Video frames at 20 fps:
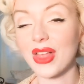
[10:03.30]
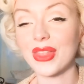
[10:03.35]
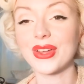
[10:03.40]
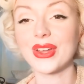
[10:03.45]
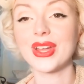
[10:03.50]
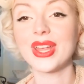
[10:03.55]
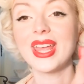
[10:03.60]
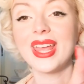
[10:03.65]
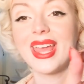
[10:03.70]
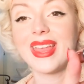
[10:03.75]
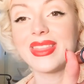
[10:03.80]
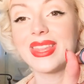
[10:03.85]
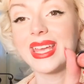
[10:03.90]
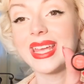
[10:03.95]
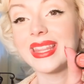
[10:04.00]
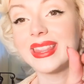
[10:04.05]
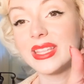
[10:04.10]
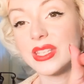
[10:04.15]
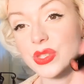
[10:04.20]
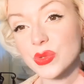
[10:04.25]
color,
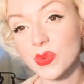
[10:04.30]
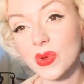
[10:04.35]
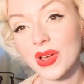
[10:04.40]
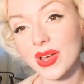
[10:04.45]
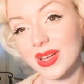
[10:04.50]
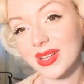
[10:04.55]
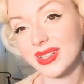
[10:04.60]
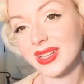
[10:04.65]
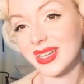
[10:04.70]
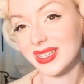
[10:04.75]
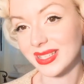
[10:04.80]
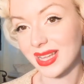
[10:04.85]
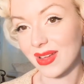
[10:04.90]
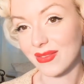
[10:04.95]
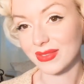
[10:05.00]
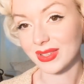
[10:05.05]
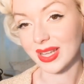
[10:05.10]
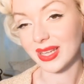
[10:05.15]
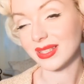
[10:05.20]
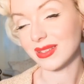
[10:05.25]
then this one is
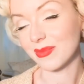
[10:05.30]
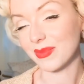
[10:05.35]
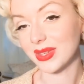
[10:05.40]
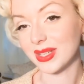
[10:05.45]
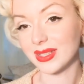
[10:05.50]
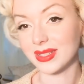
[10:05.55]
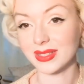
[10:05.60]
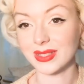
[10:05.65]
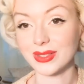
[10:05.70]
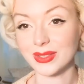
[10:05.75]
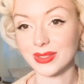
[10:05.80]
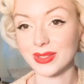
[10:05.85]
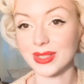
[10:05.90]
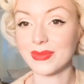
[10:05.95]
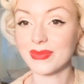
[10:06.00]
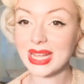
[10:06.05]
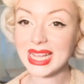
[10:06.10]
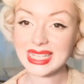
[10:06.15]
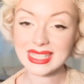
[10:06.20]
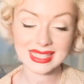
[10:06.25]
definitely something to
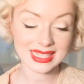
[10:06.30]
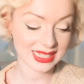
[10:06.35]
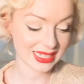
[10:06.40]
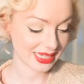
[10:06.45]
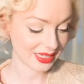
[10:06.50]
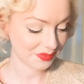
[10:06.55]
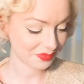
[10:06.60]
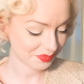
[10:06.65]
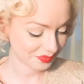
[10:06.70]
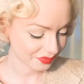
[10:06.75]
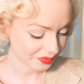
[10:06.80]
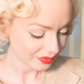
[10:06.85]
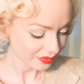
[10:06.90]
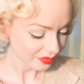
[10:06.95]
invest in.